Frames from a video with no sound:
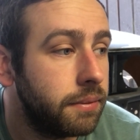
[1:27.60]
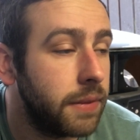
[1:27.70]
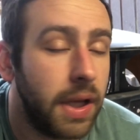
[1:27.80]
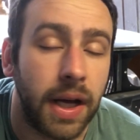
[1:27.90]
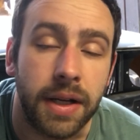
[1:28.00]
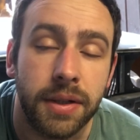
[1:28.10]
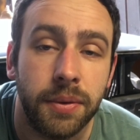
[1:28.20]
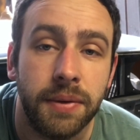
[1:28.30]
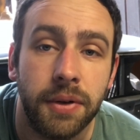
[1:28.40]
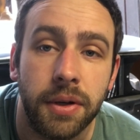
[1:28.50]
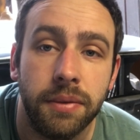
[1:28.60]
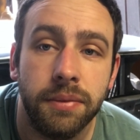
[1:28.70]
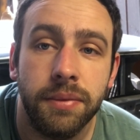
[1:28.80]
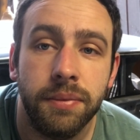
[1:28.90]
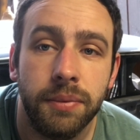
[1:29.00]
Yeah, we've got
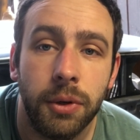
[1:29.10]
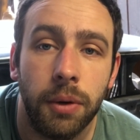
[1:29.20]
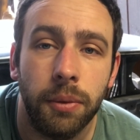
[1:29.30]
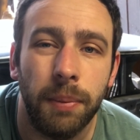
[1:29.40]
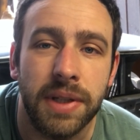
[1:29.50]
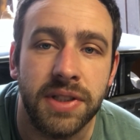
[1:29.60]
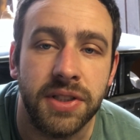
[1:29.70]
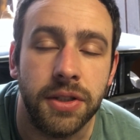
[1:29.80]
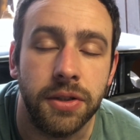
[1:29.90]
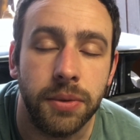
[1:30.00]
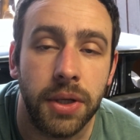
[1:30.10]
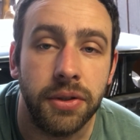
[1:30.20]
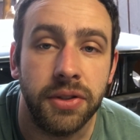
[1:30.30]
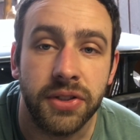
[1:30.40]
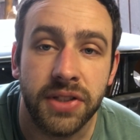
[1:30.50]
plenty to do. So what I'll
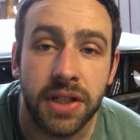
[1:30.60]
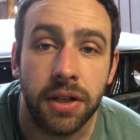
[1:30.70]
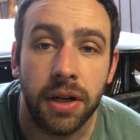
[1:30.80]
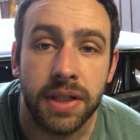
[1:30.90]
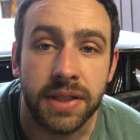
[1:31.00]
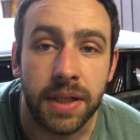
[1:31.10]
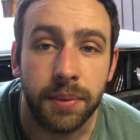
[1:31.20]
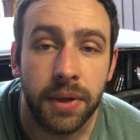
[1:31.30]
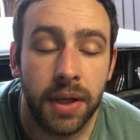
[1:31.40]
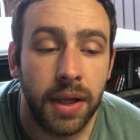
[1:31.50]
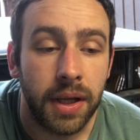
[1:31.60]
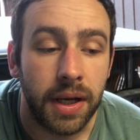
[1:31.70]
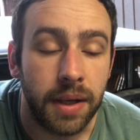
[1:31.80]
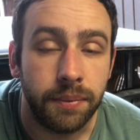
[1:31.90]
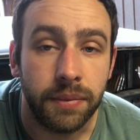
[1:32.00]
do is I'll set you guys up.
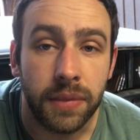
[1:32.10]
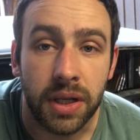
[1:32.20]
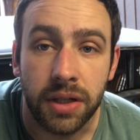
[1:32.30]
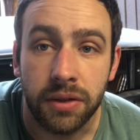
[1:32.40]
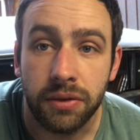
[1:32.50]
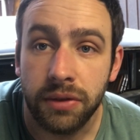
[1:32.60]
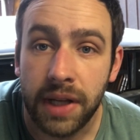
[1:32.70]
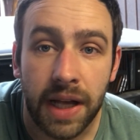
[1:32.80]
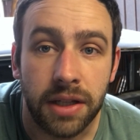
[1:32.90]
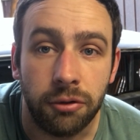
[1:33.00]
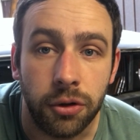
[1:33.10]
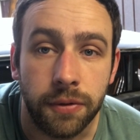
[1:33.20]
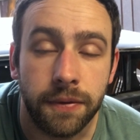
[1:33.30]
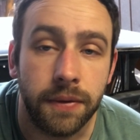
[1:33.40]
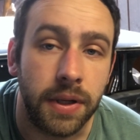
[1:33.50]
I'm going to DA the
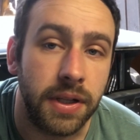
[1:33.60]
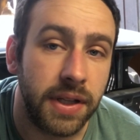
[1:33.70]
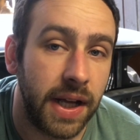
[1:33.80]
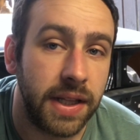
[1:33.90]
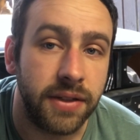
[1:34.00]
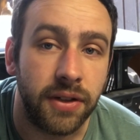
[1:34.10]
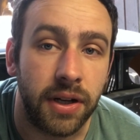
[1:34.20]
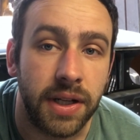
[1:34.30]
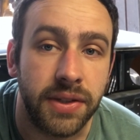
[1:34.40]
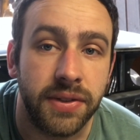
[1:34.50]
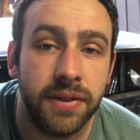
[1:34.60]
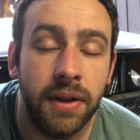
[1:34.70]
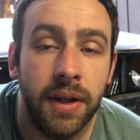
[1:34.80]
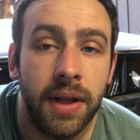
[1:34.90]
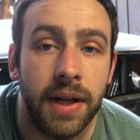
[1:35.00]
roof, I'm going to DA the sides,
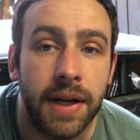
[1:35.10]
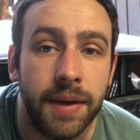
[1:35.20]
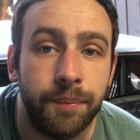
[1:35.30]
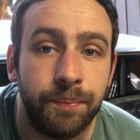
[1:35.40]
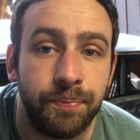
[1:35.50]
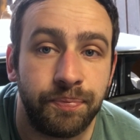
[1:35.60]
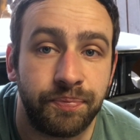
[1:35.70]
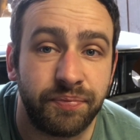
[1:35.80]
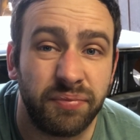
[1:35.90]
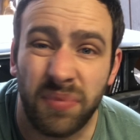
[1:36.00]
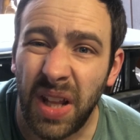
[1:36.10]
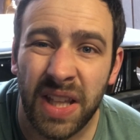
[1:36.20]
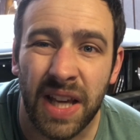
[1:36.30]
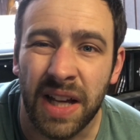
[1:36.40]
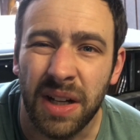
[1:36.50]
yeah, and
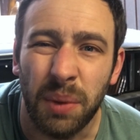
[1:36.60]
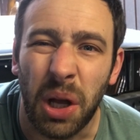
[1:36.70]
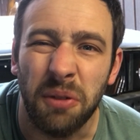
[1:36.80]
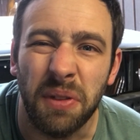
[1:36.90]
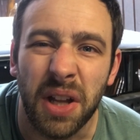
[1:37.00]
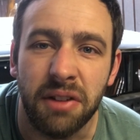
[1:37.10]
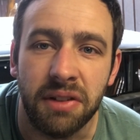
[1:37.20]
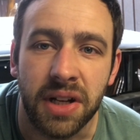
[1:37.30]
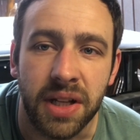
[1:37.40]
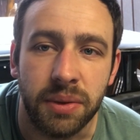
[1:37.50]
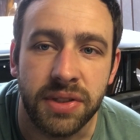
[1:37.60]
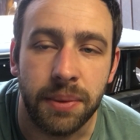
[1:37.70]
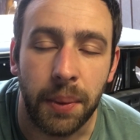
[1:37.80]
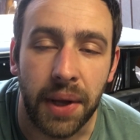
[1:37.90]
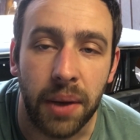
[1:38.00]
we'll go from there really. We'll see
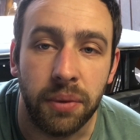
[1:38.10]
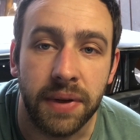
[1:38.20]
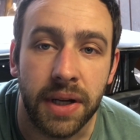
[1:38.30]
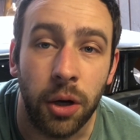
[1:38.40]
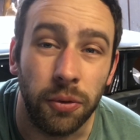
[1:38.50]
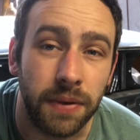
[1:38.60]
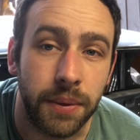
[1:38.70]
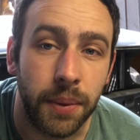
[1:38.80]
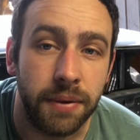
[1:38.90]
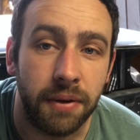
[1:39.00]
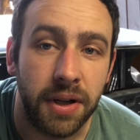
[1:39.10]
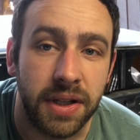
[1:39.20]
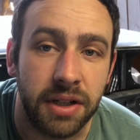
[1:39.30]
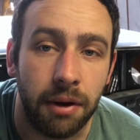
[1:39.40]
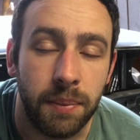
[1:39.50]
where we get with it. Hopefully we won't find
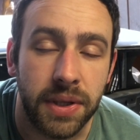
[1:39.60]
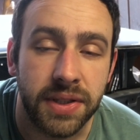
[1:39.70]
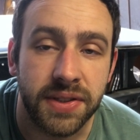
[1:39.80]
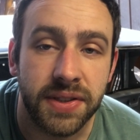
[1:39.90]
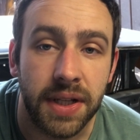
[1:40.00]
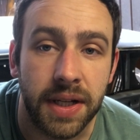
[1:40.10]
any gremlins.